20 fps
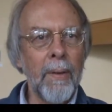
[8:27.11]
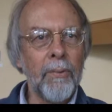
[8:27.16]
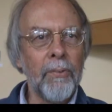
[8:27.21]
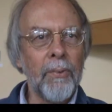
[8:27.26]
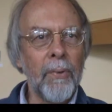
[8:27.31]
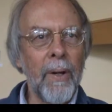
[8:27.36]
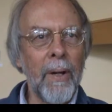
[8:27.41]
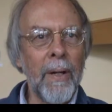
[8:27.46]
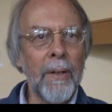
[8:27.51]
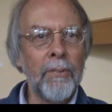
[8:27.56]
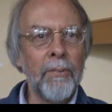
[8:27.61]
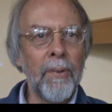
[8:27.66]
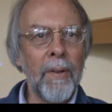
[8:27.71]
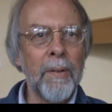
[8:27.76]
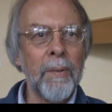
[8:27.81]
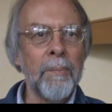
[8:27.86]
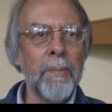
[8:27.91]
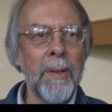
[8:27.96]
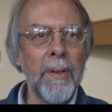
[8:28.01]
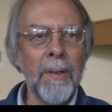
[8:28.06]
so I try
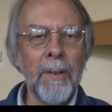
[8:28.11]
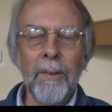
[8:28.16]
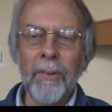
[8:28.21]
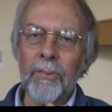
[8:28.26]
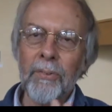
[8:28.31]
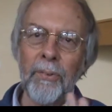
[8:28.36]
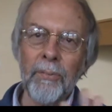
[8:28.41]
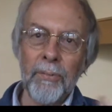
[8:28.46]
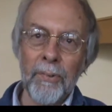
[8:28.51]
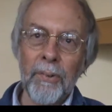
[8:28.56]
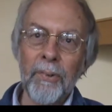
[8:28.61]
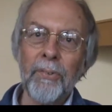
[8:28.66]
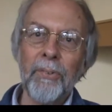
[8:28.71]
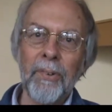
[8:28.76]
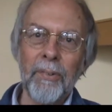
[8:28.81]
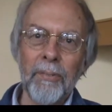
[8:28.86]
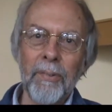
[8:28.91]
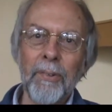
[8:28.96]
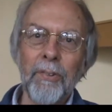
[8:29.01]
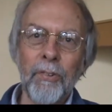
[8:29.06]
to make it as diverse
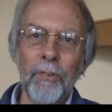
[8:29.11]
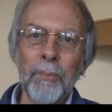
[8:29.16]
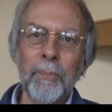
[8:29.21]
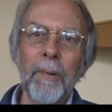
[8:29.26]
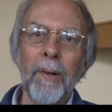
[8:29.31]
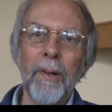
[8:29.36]
and rich as